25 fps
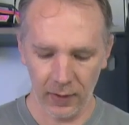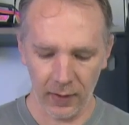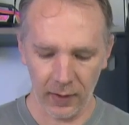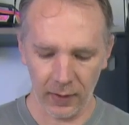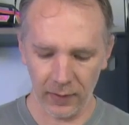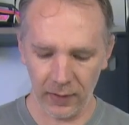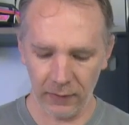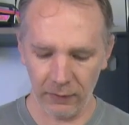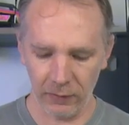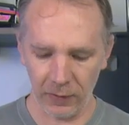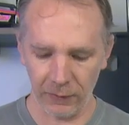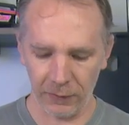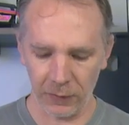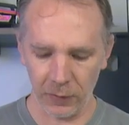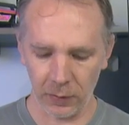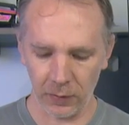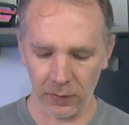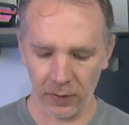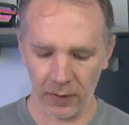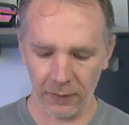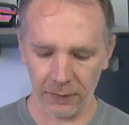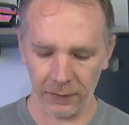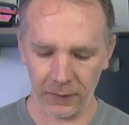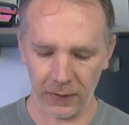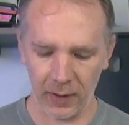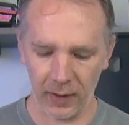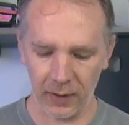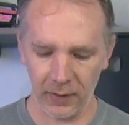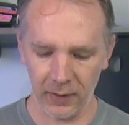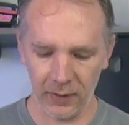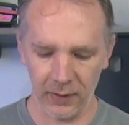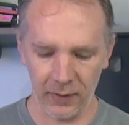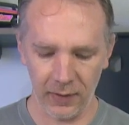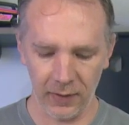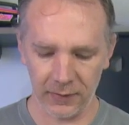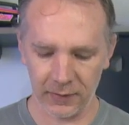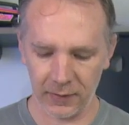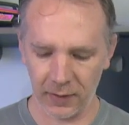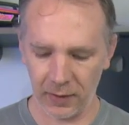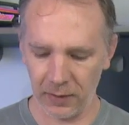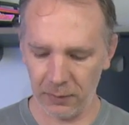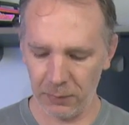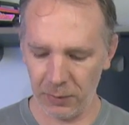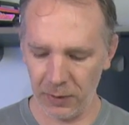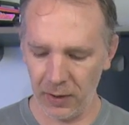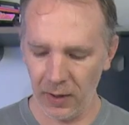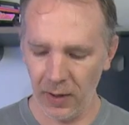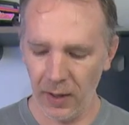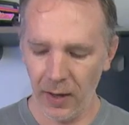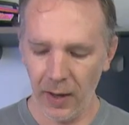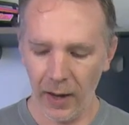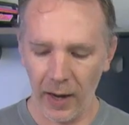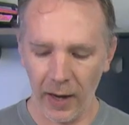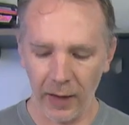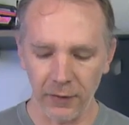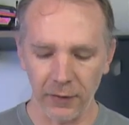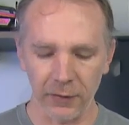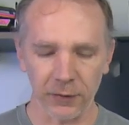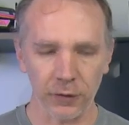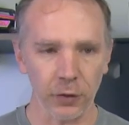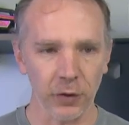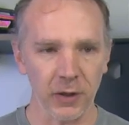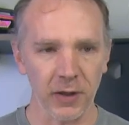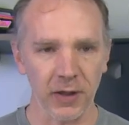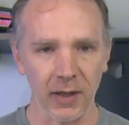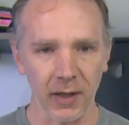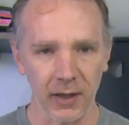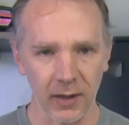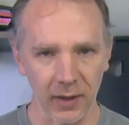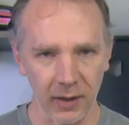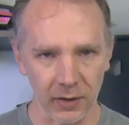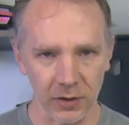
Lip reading: and even if you're left-handed, it's going to be, and it's already getting